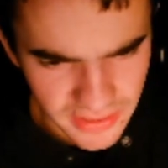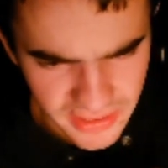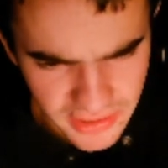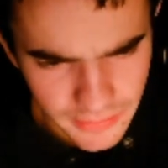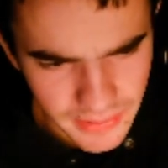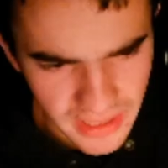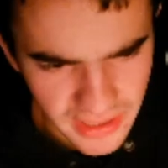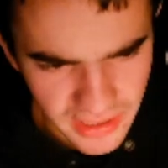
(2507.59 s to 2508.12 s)
It
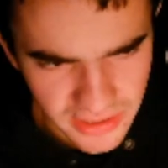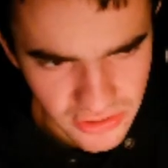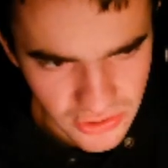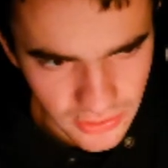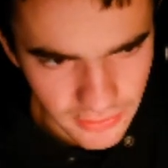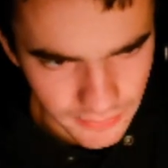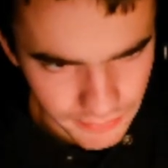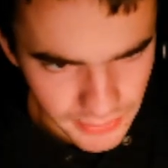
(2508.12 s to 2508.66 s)
could be a
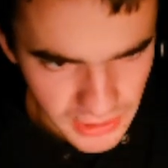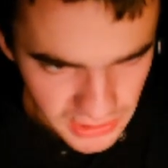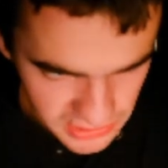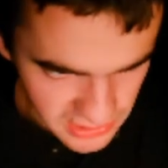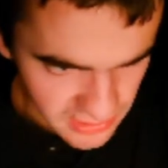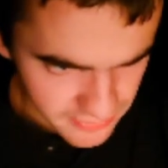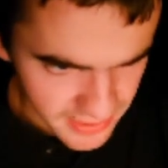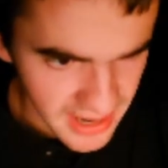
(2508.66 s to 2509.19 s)
gunshot because
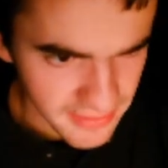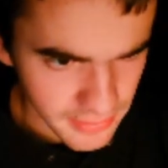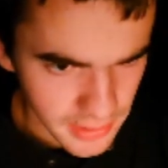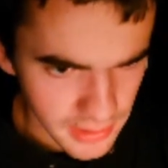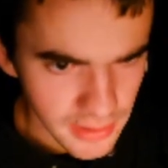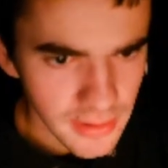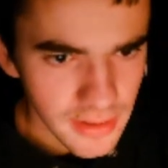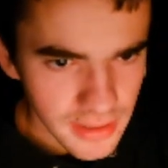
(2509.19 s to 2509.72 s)
of the fact
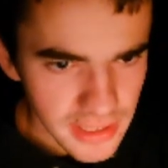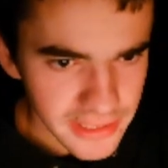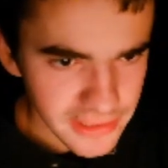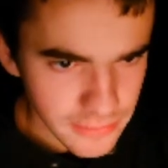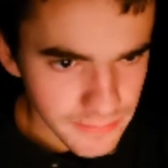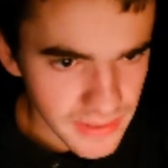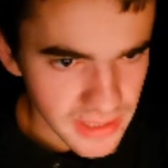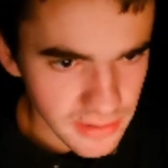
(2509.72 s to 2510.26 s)
that
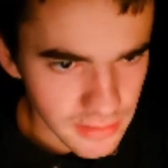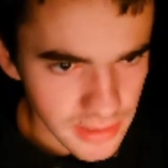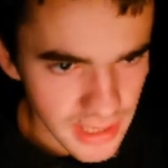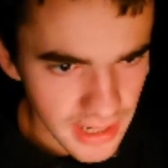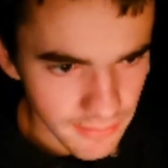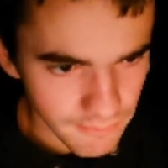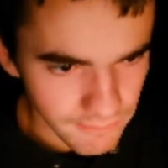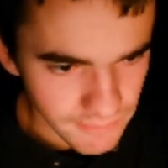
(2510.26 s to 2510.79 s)
it's
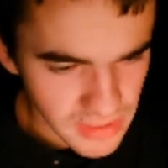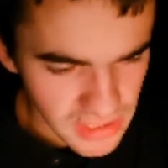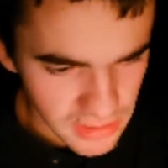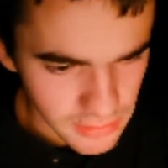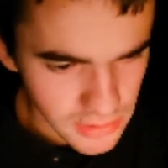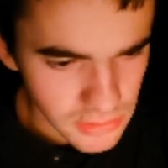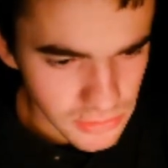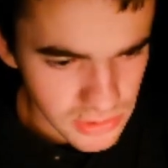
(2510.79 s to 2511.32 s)
been, you know,
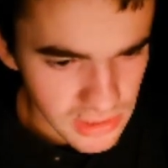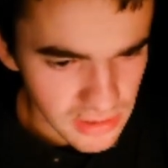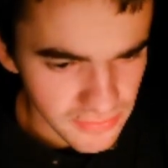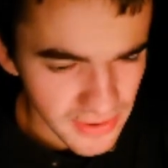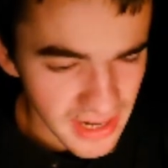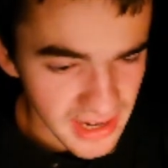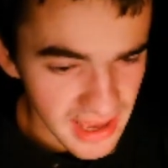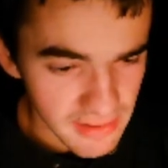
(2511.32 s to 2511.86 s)
used to
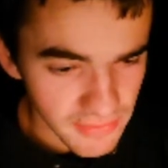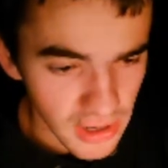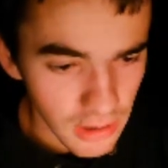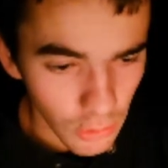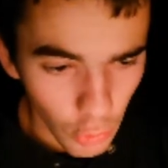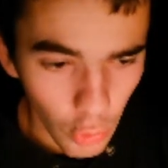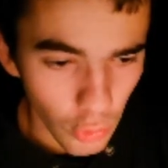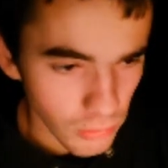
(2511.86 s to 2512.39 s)
defend Eva,
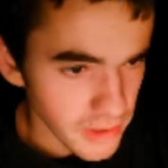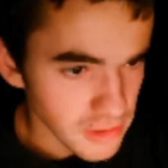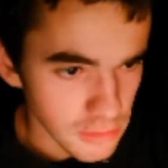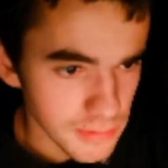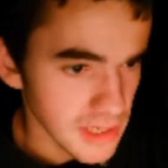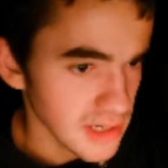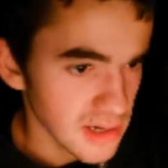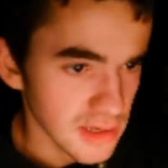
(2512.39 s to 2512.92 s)
or it could
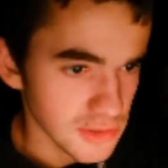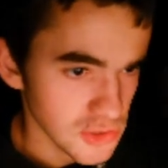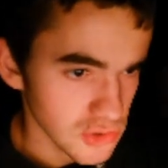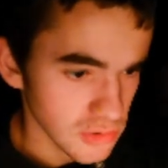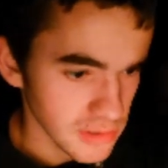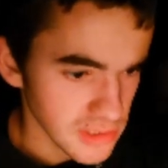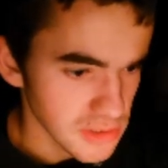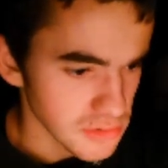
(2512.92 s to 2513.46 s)
be a
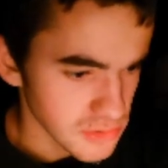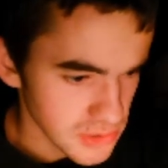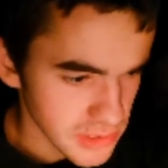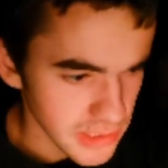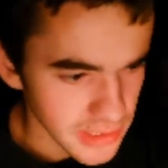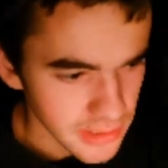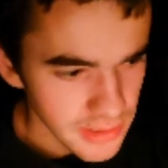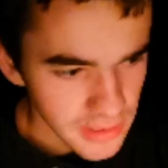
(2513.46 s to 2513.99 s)
gunshot used
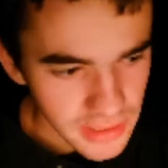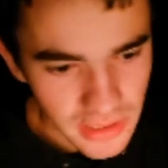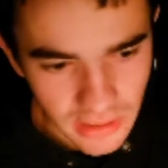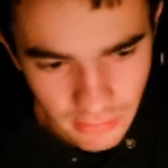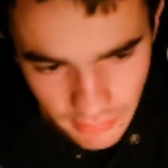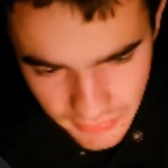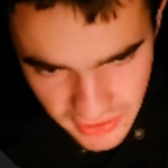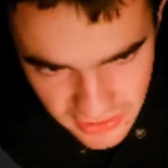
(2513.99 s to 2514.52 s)
to, you
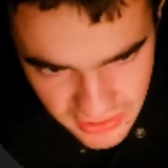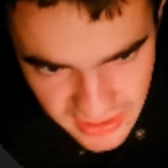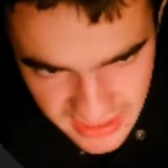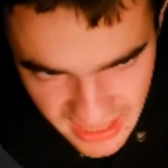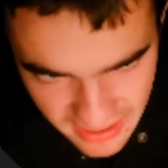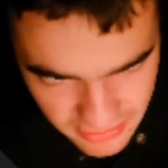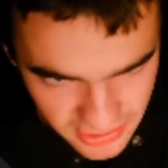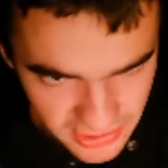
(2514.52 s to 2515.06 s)
know, obviously
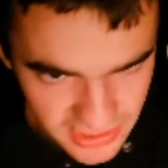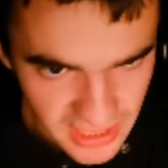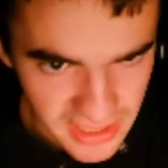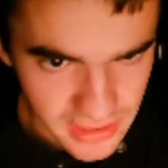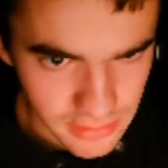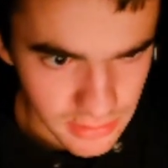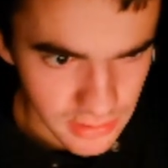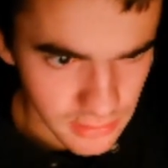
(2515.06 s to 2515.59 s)
gouge the
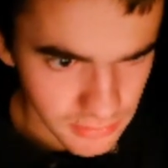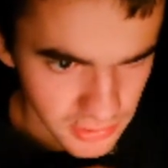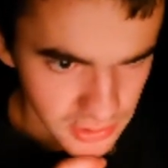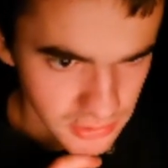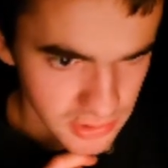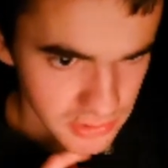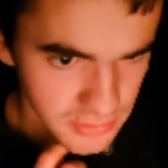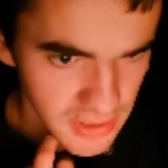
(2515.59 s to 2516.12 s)
stake into the wound as